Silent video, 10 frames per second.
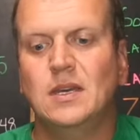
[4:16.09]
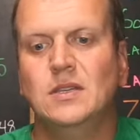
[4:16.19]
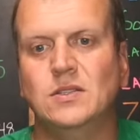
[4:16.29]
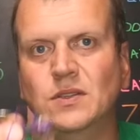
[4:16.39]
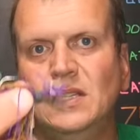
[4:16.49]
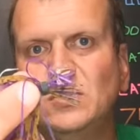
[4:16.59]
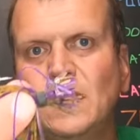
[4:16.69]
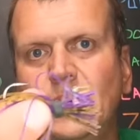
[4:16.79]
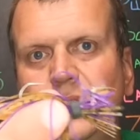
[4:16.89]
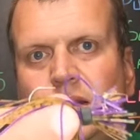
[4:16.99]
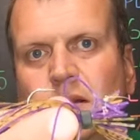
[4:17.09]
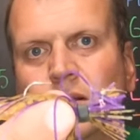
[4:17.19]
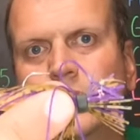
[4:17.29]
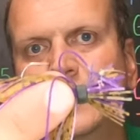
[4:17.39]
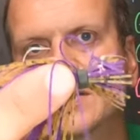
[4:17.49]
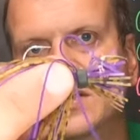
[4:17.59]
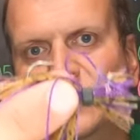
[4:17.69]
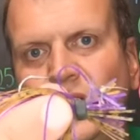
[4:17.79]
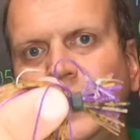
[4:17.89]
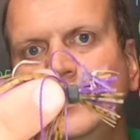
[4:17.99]
So this right here is the
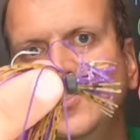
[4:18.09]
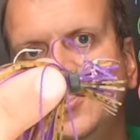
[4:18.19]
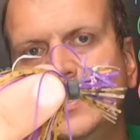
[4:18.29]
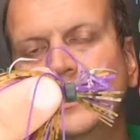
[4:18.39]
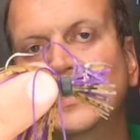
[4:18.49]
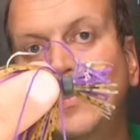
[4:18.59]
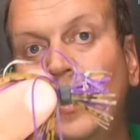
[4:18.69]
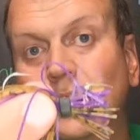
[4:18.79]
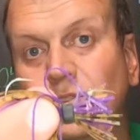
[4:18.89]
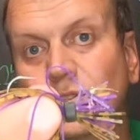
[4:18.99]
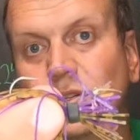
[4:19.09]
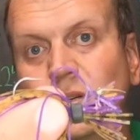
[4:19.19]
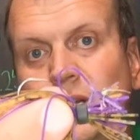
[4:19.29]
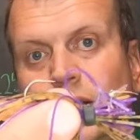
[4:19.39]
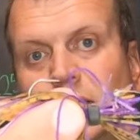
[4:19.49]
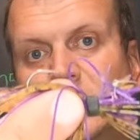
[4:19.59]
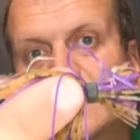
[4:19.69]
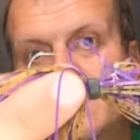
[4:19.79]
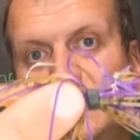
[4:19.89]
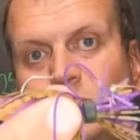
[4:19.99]
Jade's Jigs Polisher, and
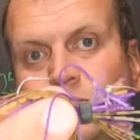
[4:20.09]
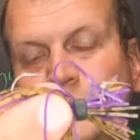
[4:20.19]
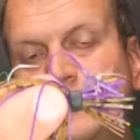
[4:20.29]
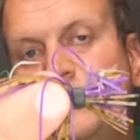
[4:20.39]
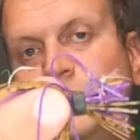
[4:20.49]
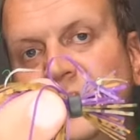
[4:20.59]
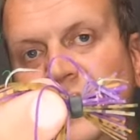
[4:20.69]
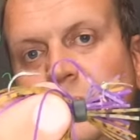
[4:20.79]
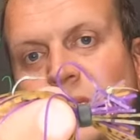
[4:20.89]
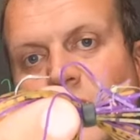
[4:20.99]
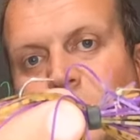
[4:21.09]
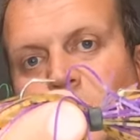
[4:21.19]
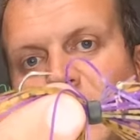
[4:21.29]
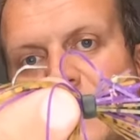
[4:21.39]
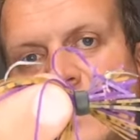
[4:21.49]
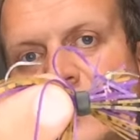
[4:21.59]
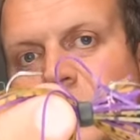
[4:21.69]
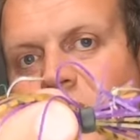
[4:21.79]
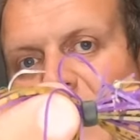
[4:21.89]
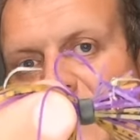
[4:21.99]
it's teamed up with a
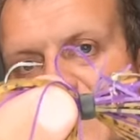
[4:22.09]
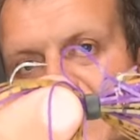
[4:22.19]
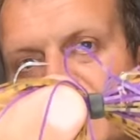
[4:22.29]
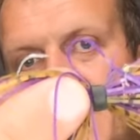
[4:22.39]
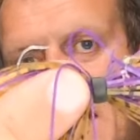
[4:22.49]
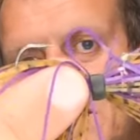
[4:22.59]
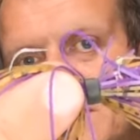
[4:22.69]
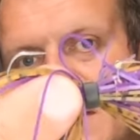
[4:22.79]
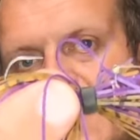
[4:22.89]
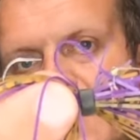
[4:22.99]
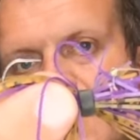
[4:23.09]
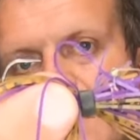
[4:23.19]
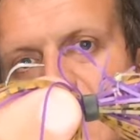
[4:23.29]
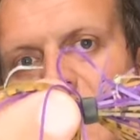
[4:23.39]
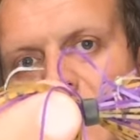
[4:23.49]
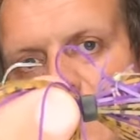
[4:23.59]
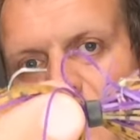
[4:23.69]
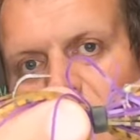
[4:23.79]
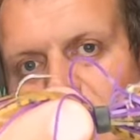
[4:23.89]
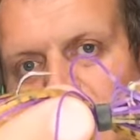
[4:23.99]
two and a half inch paddle tail
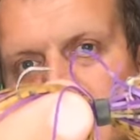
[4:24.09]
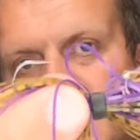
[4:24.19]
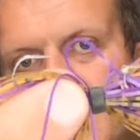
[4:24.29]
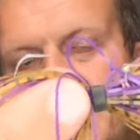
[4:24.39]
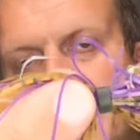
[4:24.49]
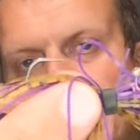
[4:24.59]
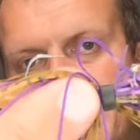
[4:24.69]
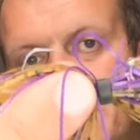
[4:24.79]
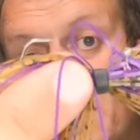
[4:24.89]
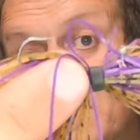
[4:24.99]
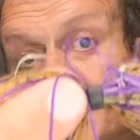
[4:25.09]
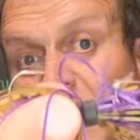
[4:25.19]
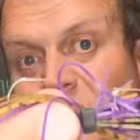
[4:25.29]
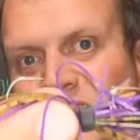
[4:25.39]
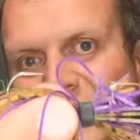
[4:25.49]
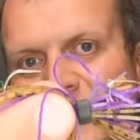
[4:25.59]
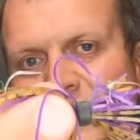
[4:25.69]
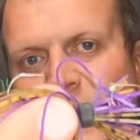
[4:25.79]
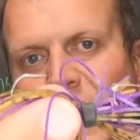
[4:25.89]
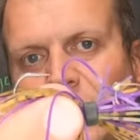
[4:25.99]
um, swim bait from Trout Tickler
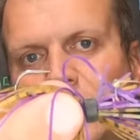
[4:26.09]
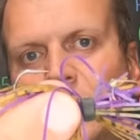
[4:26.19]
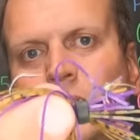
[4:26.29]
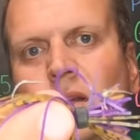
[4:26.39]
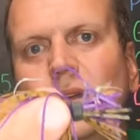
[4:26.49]
Tackle.